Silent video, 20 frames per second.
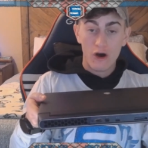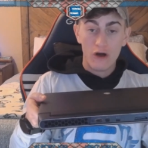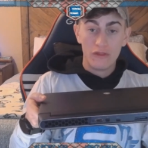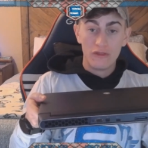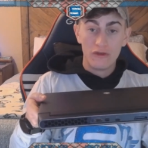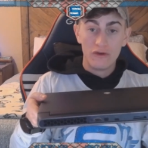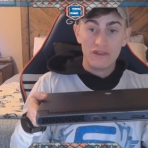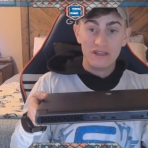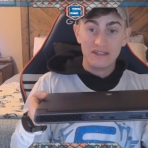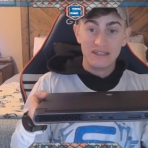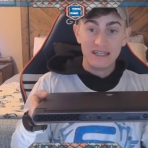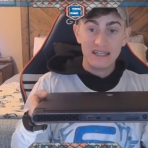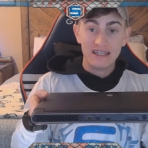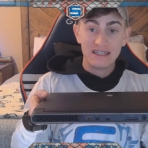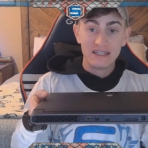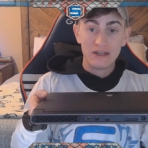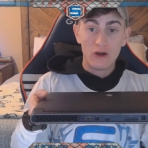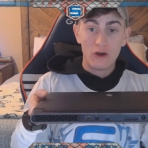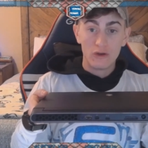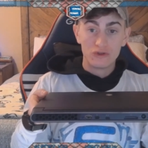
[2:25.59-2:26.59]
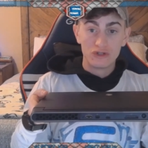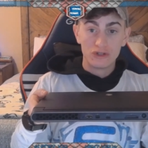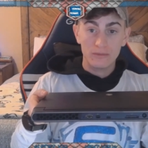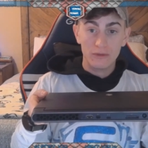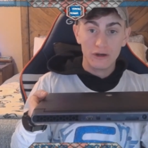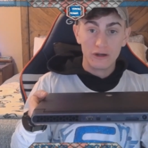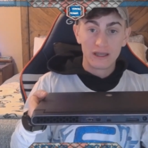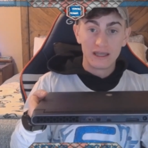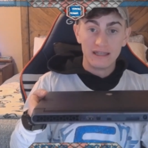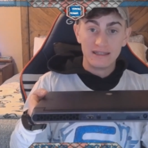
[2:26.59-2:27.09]
Although this is an
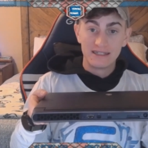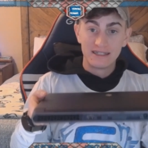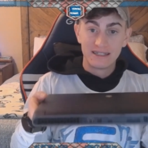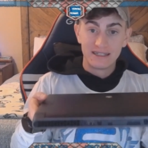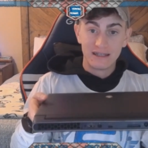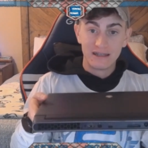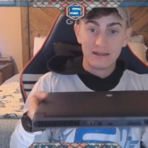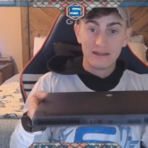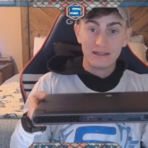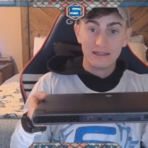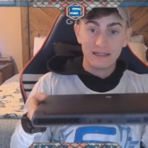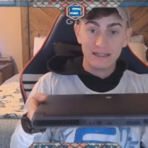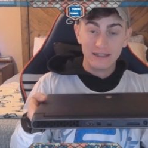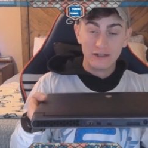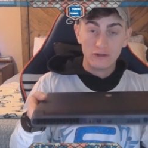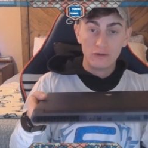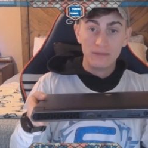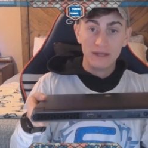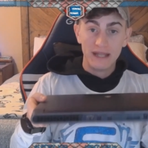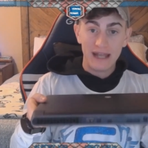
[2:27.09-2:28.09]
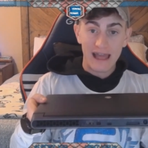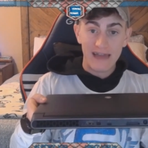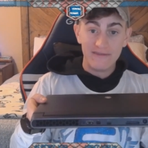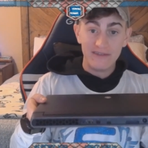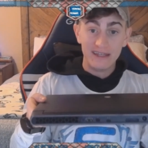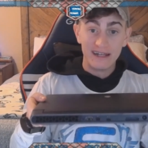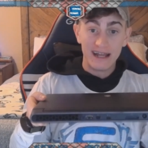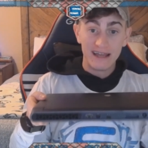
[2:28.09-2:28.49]
Ultrabook, it's still a little bit heavy,